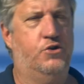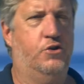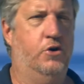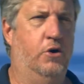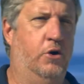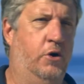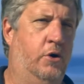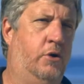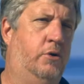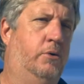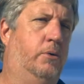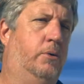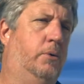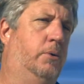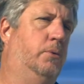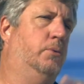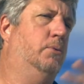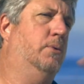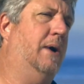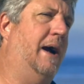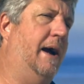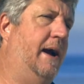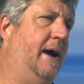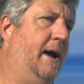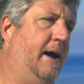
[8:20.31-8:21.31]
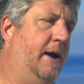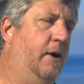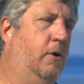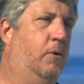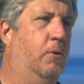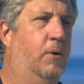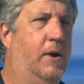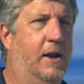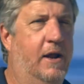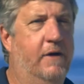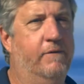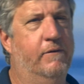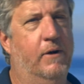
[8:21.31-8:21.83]
turtle, ray, or
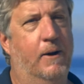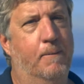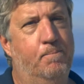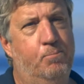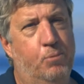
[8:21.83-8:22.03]
whatever,